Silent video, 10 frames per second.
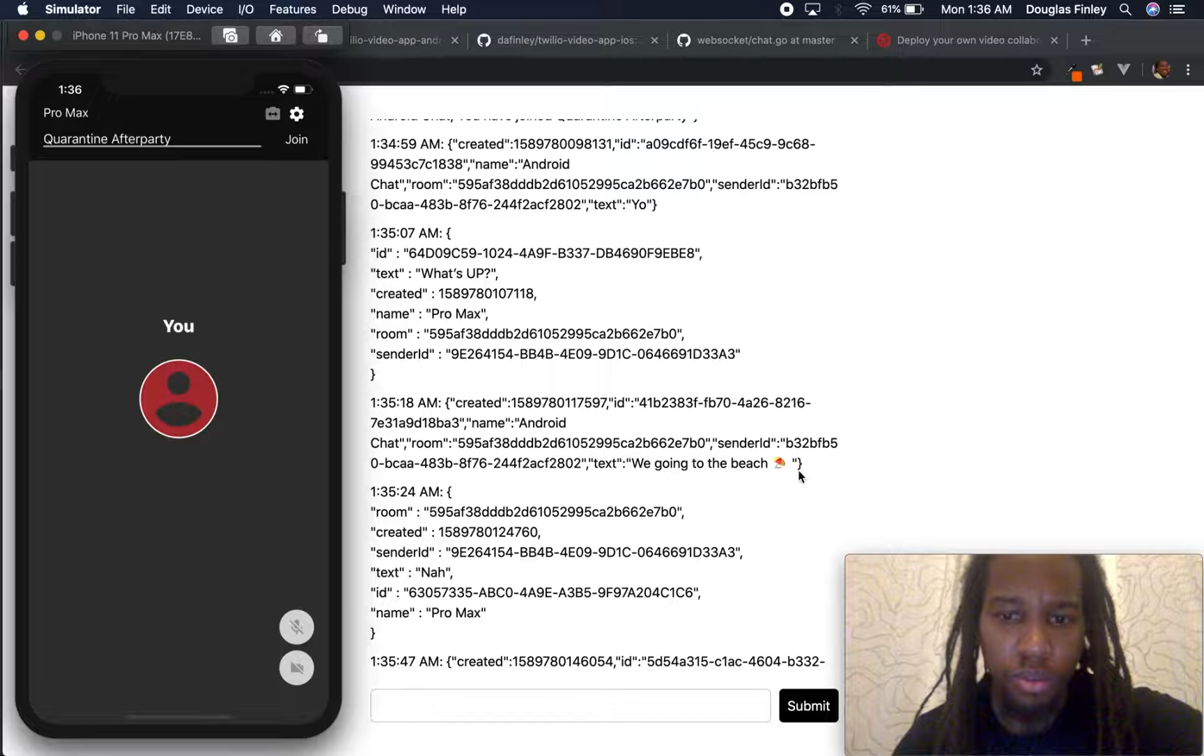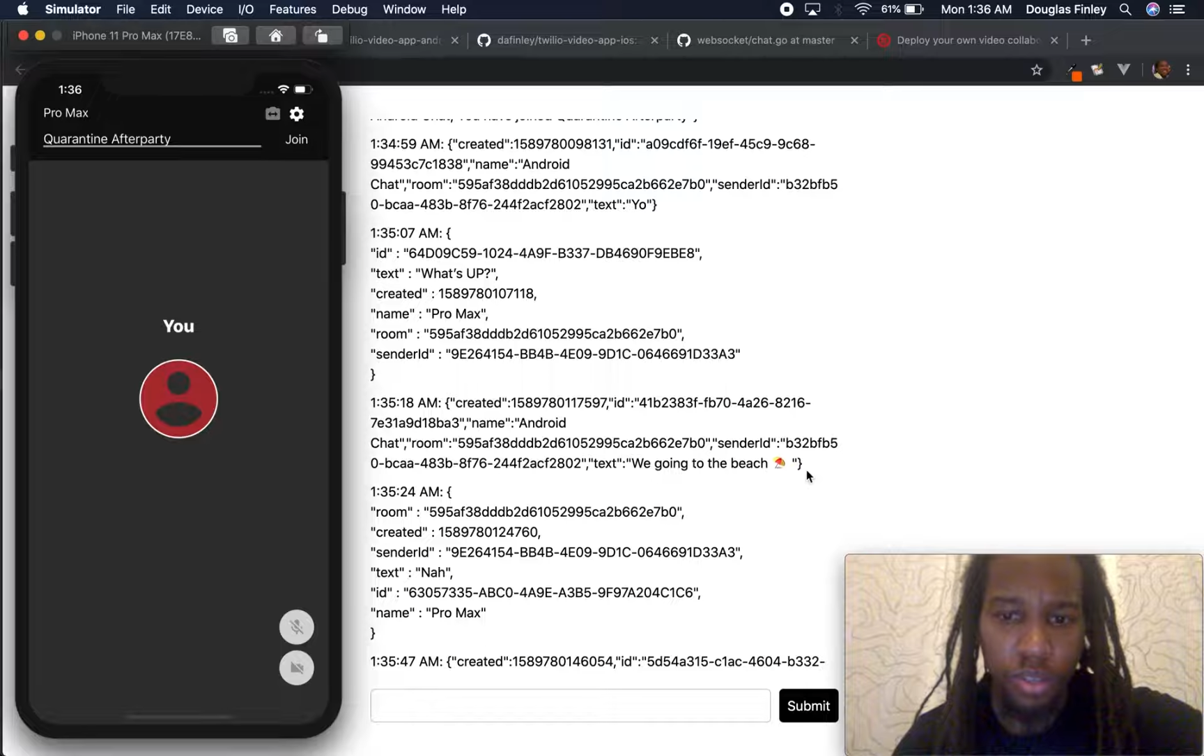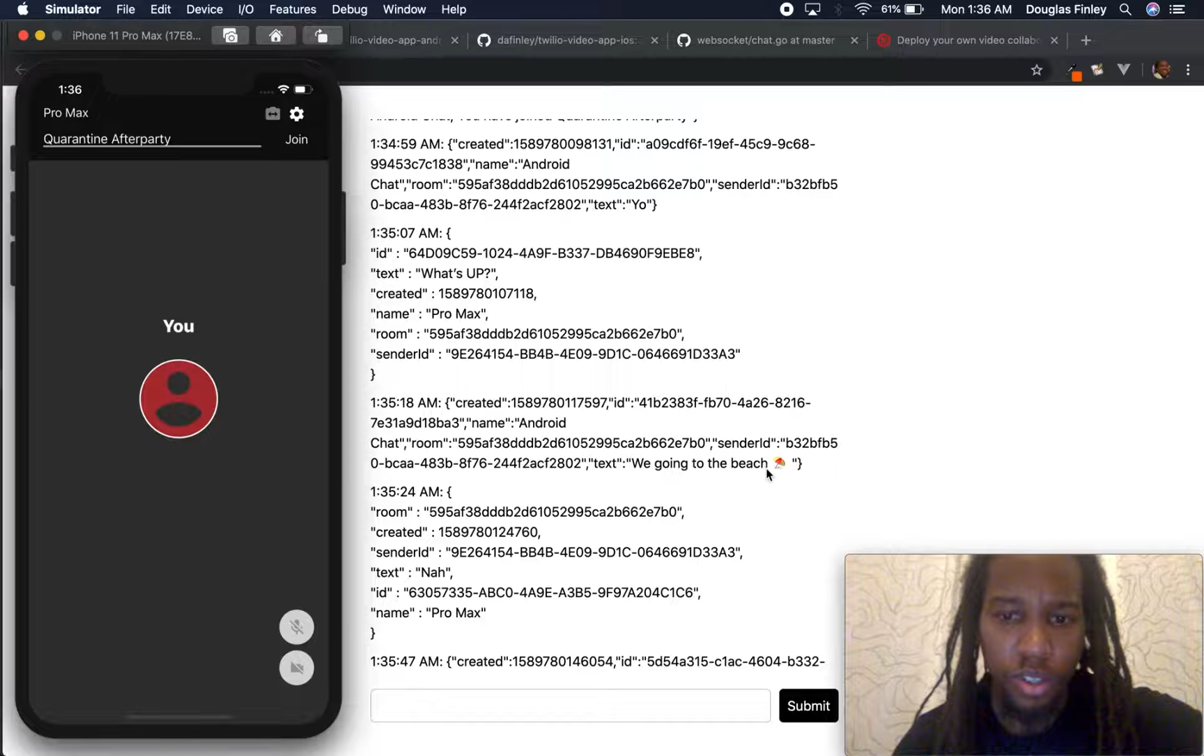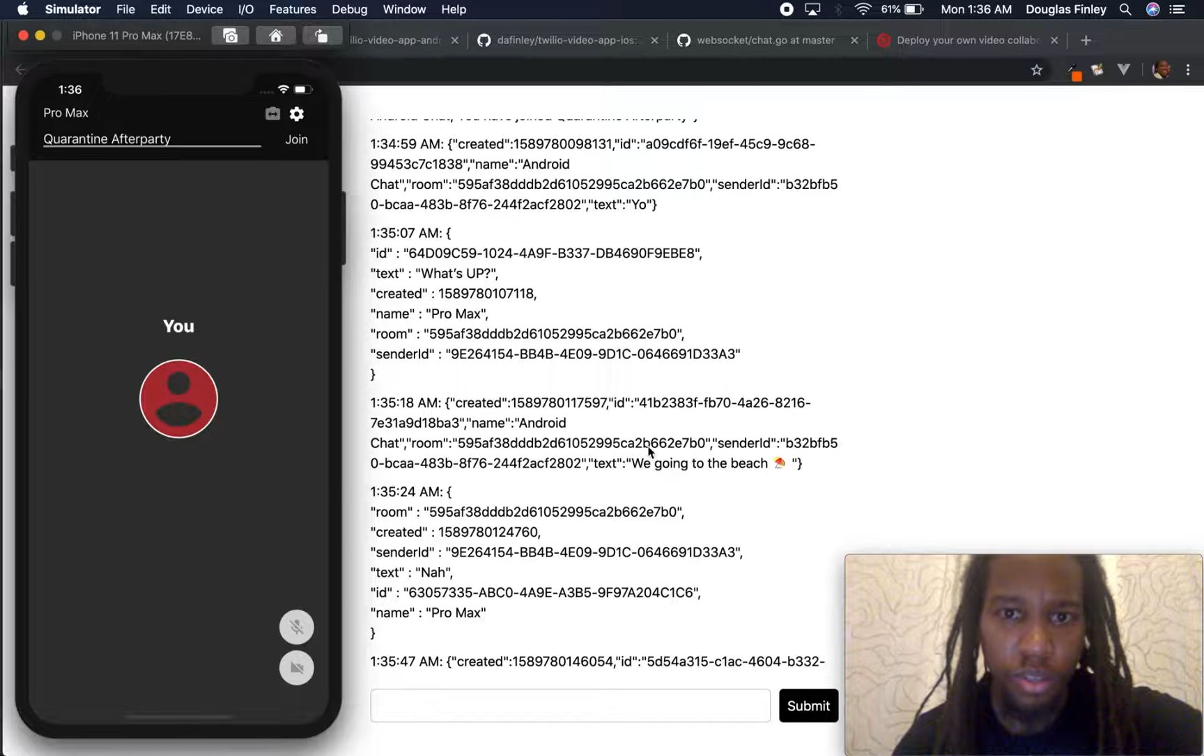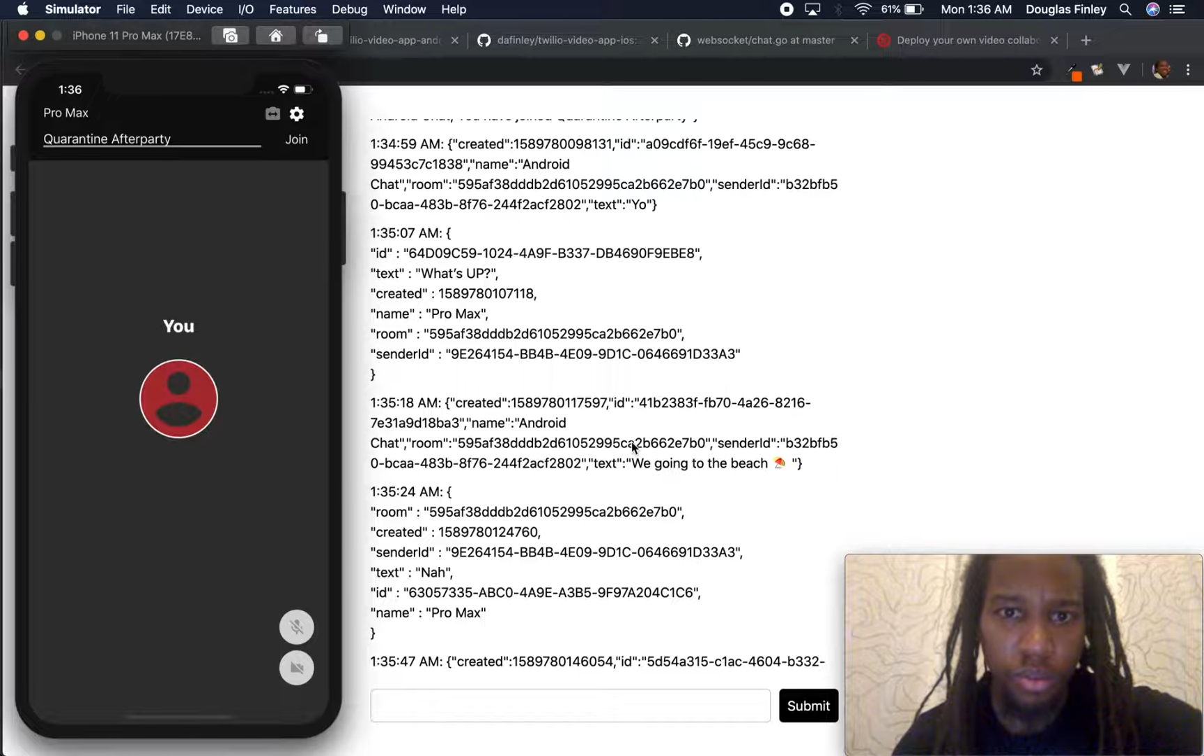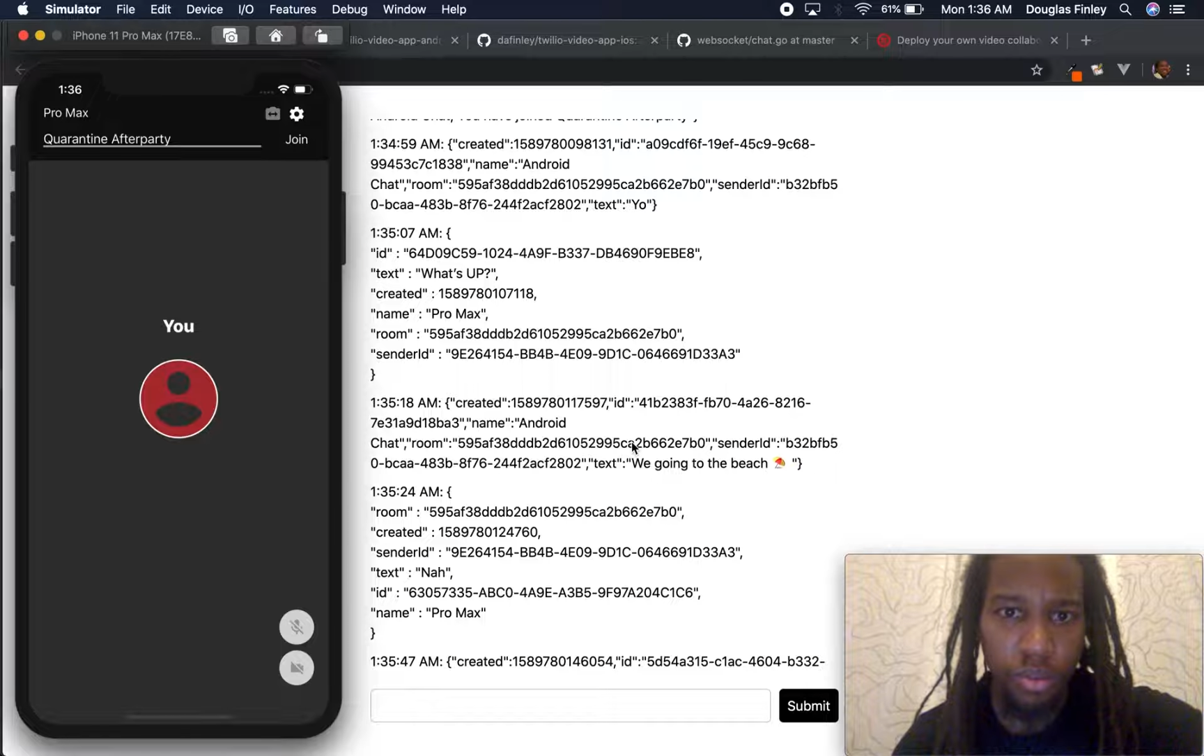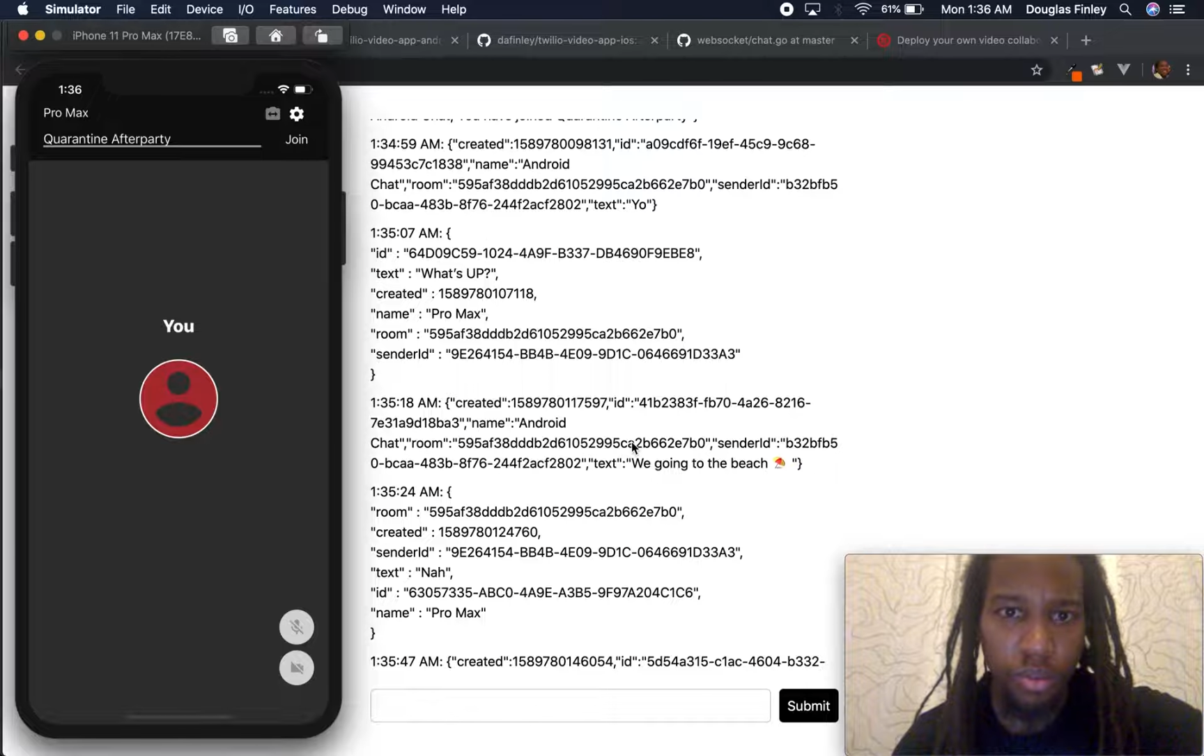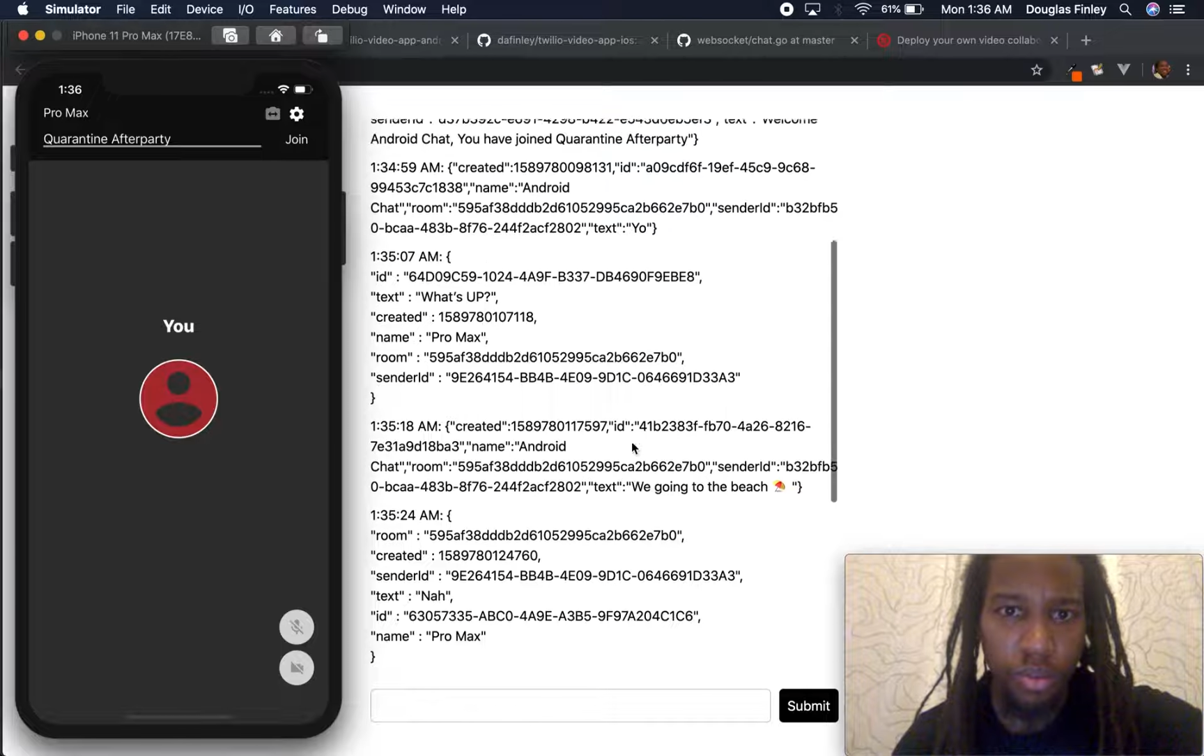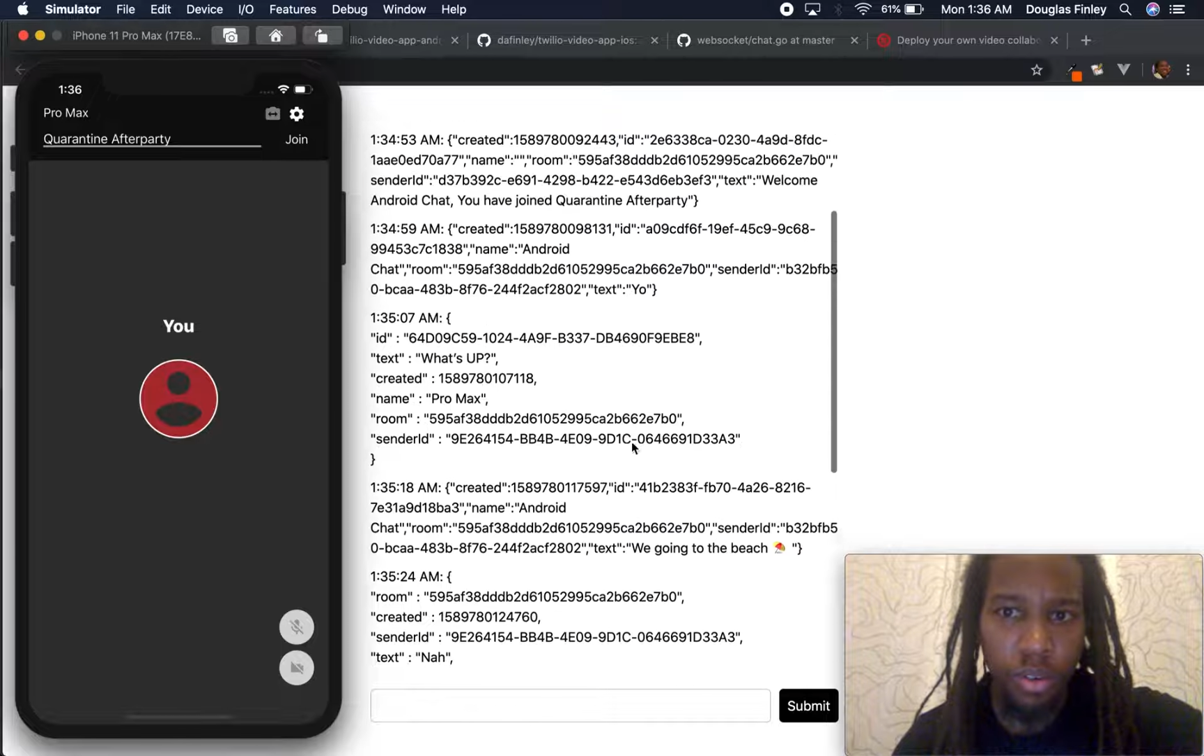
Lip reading: central